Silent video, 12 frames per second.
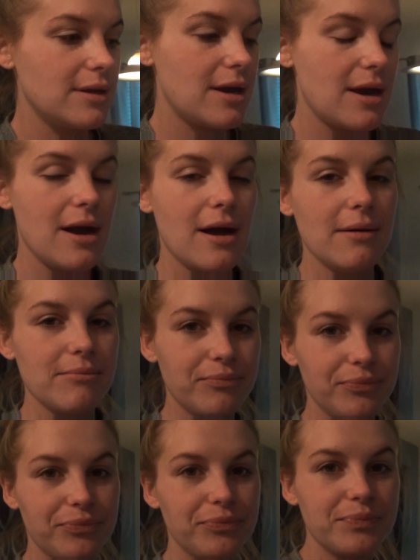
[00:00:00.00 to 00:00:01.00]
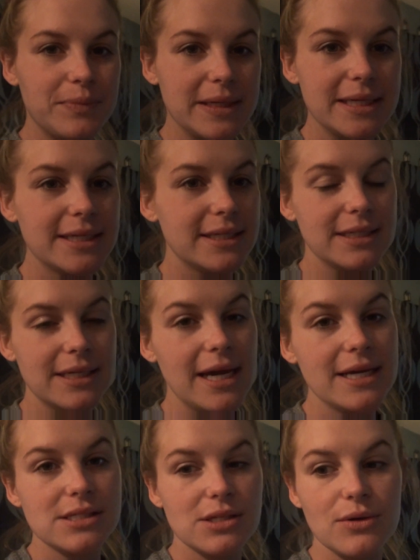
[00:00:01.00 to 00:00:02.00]
Um, but
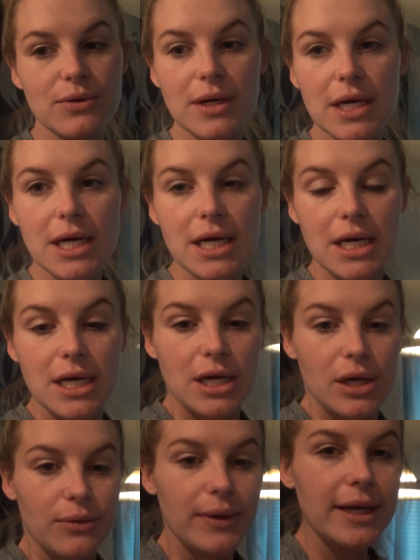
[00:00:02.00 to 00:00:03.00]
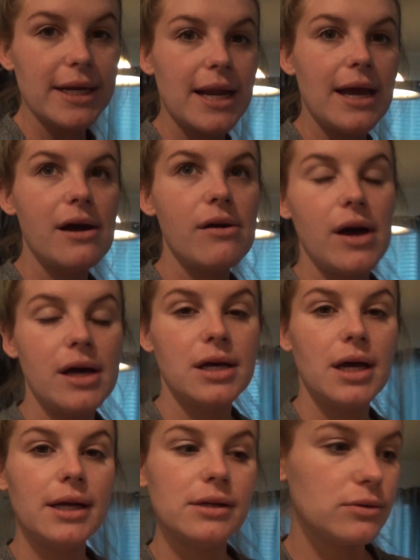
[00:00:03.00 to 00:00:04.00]
yeah, so right now,
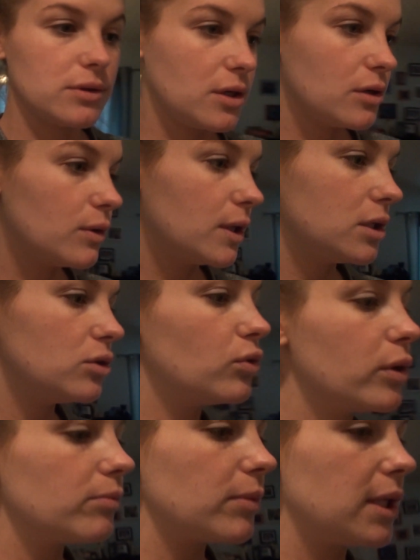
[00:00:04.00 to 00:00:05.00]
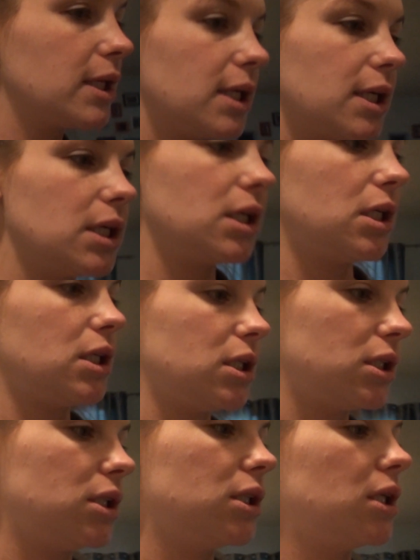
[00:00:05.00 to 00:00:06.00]
I don't know, normally...
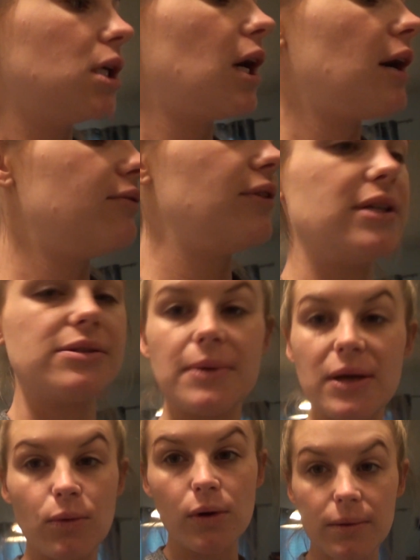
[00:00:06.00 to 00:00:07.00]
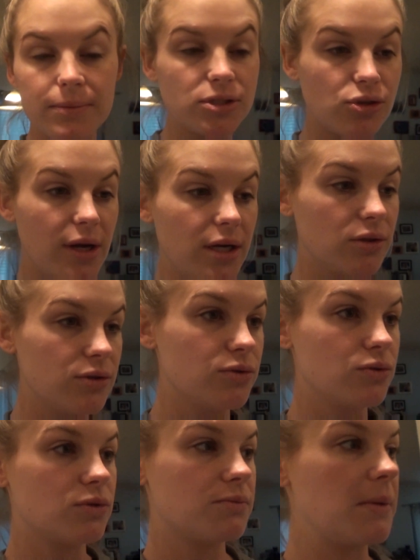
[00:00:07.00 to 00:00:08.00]
I fixed my, well, I've been trying to
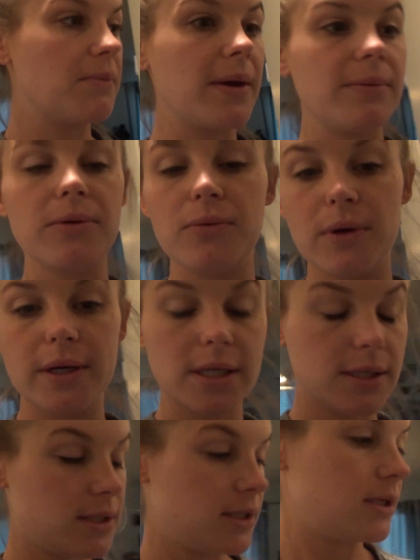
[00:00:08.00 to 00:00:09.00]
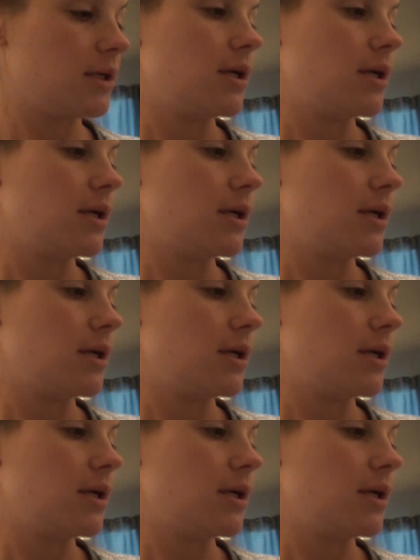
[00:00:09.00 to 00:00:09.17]
lose my baby weight.